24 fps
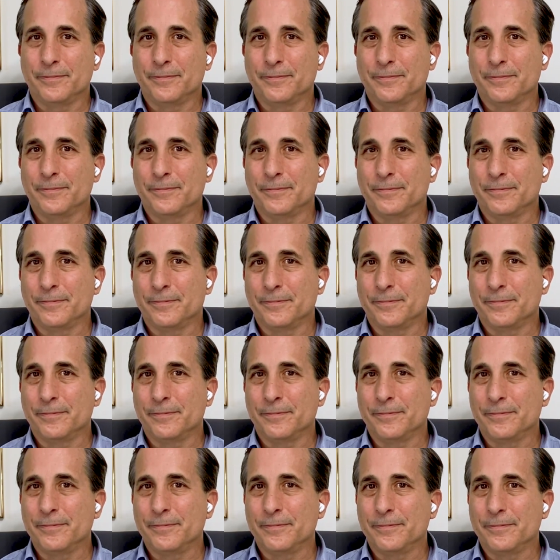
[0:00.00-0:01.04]

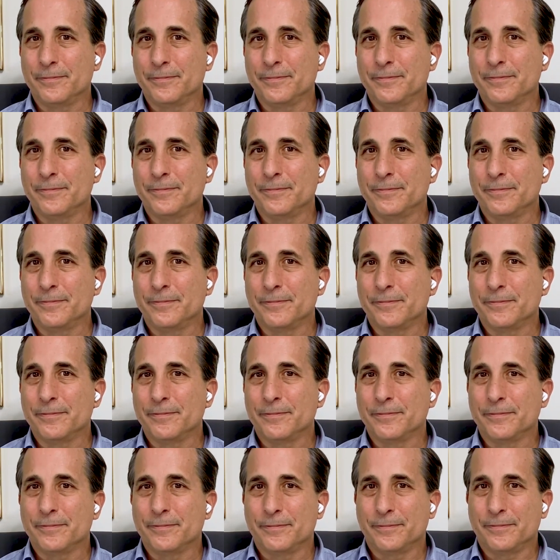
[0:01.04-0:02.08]

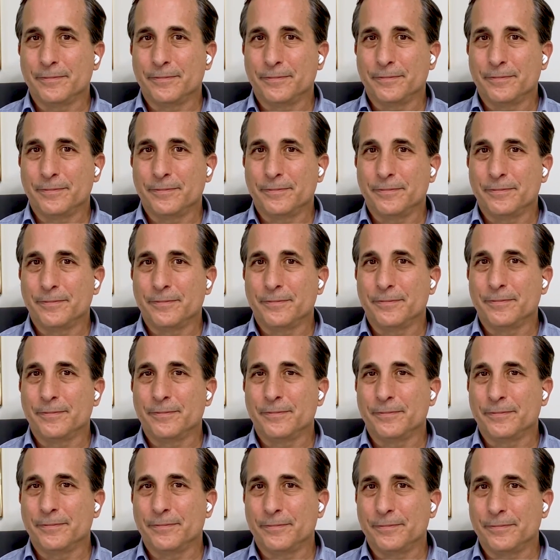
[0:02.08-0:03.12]

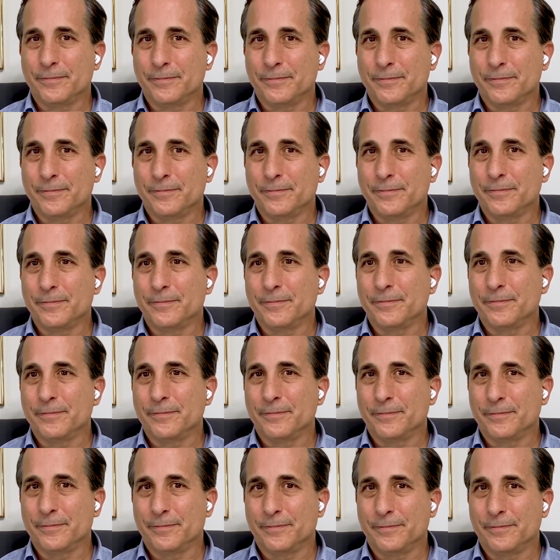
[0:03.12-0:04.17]

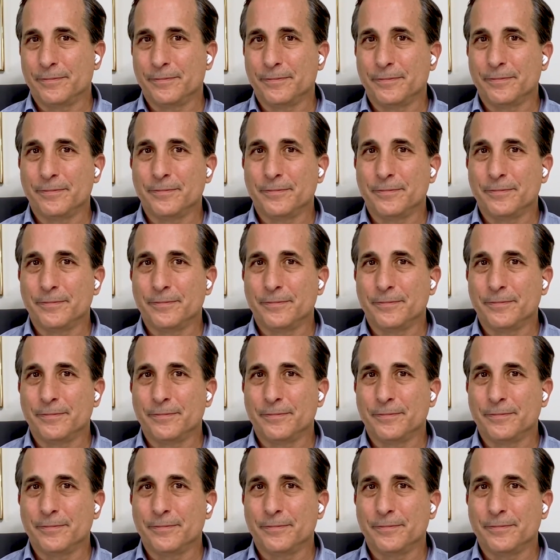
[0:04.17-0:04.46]
[no speech]